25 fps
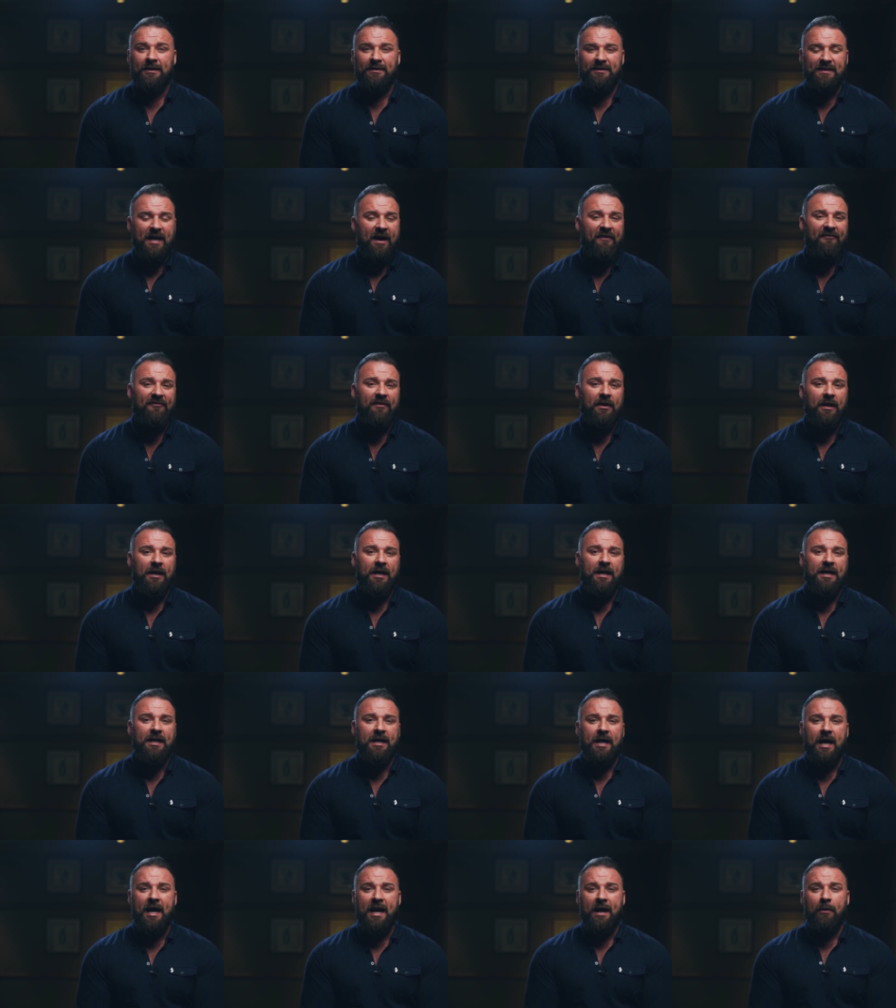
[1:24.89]

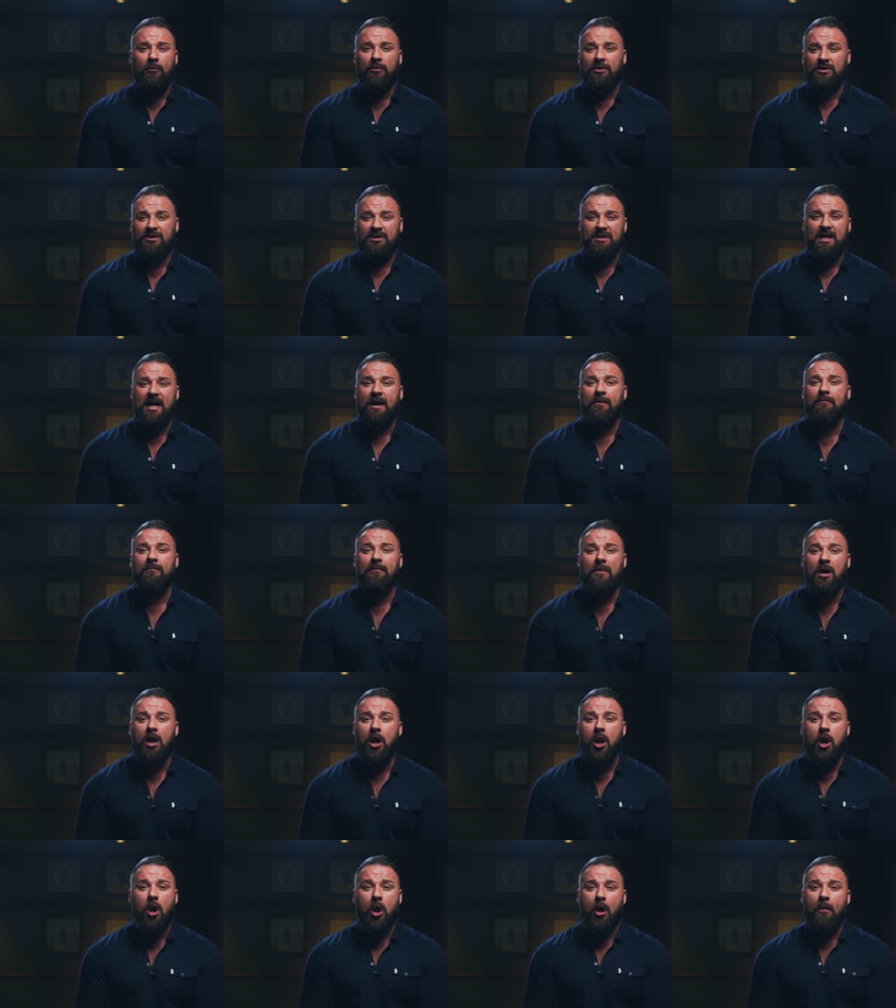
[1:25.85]
definitely, and I would say I'm
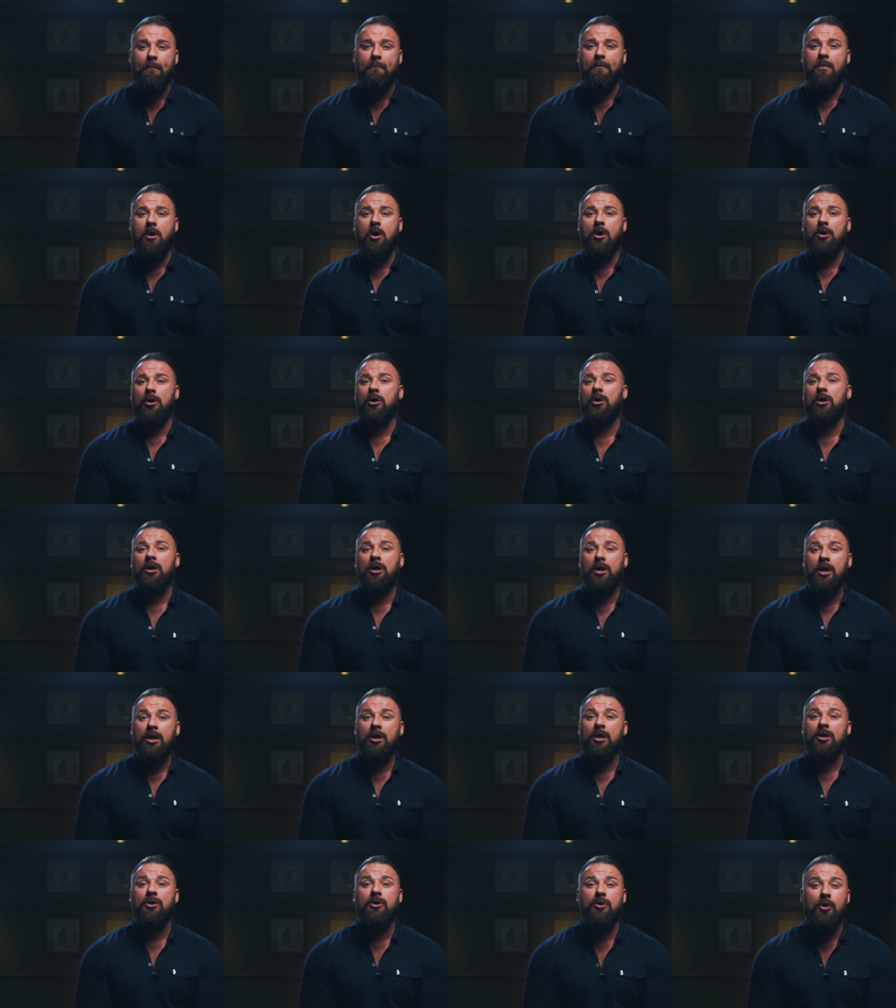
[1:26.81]
a lot more
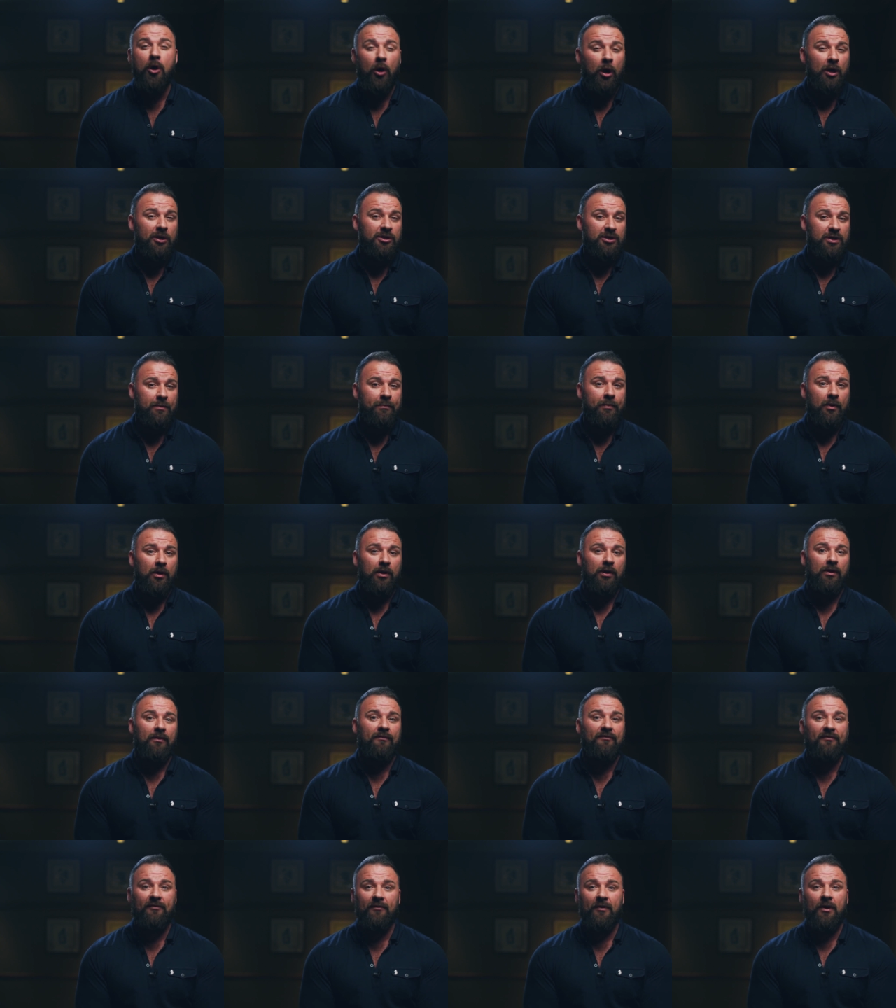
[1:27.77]
knowledgeable
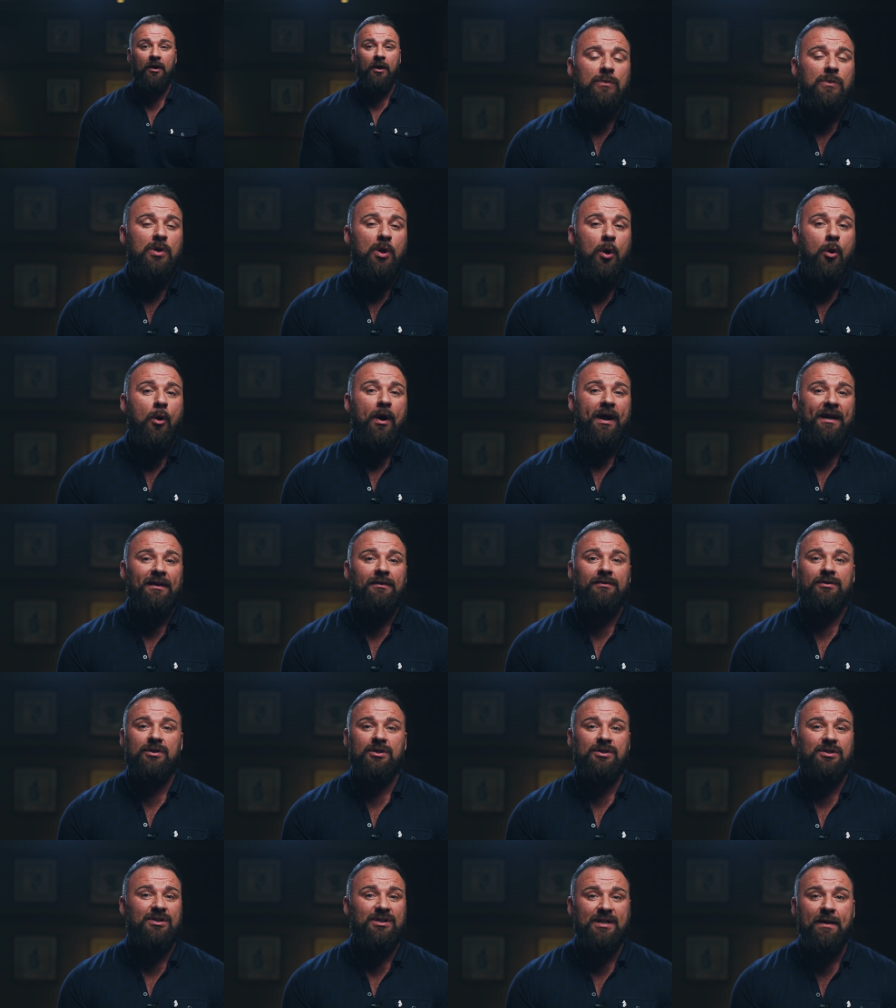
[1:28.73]
of knowing
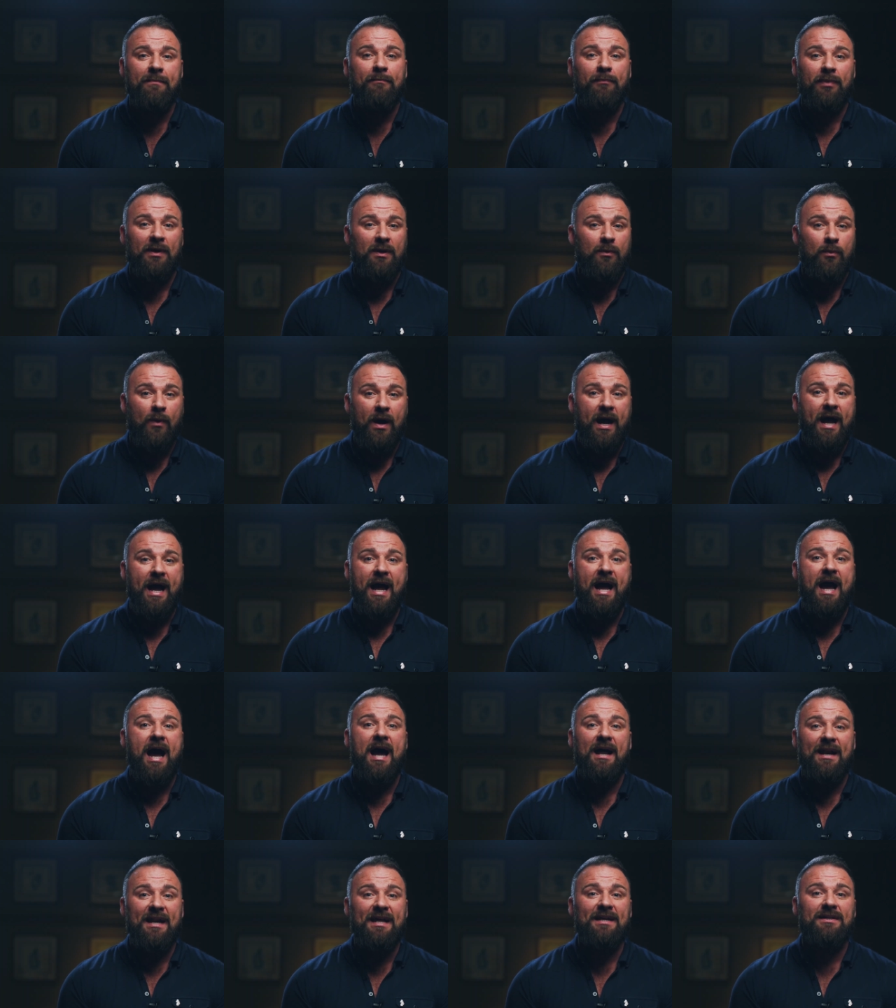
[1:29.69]
just simply
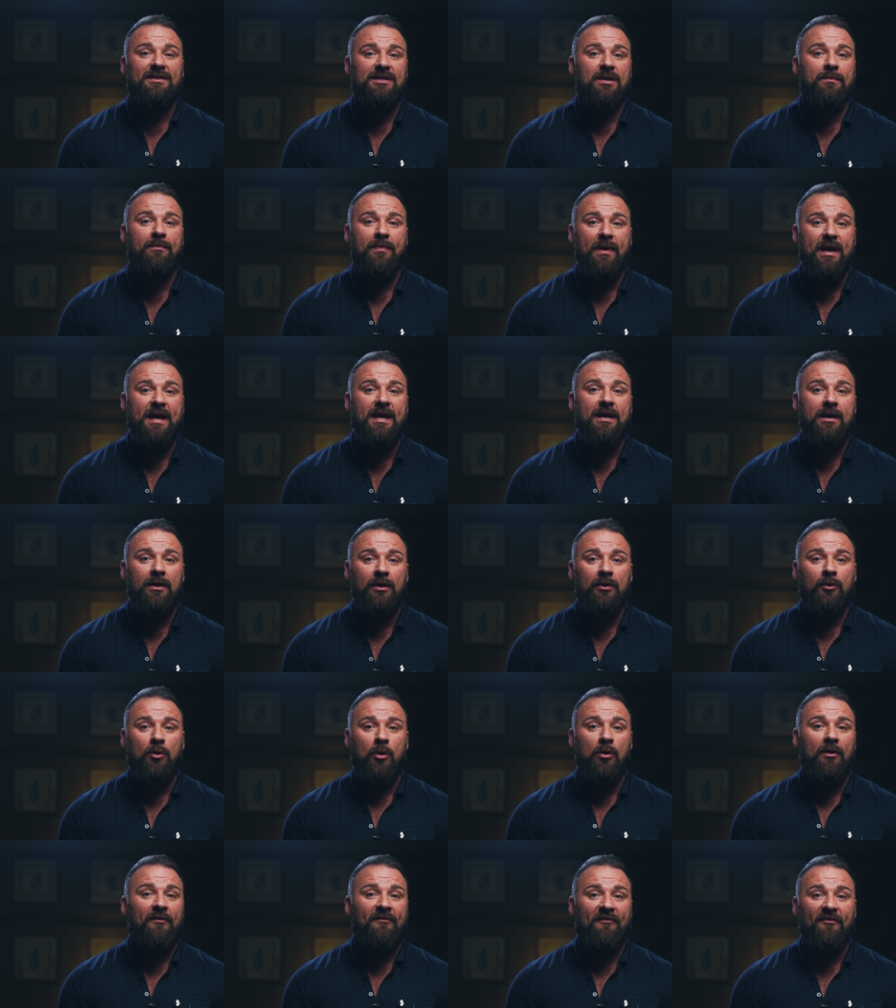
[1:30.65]
where I need to be
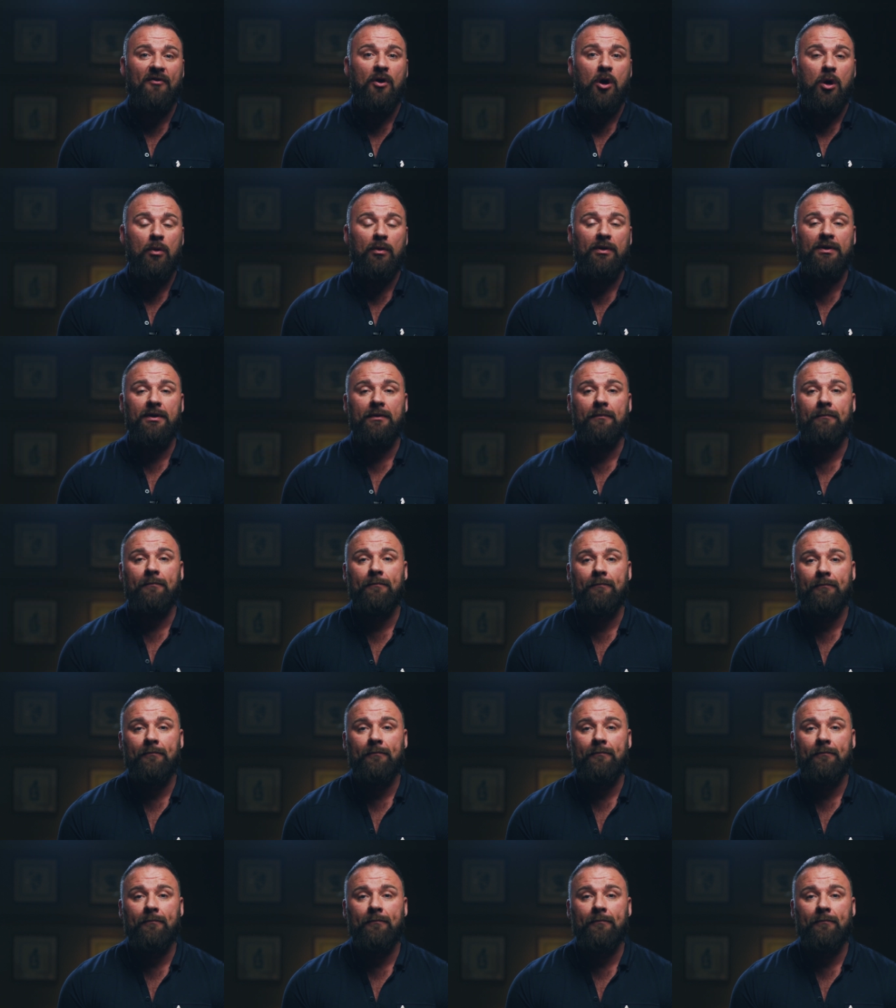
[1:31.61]
going forward.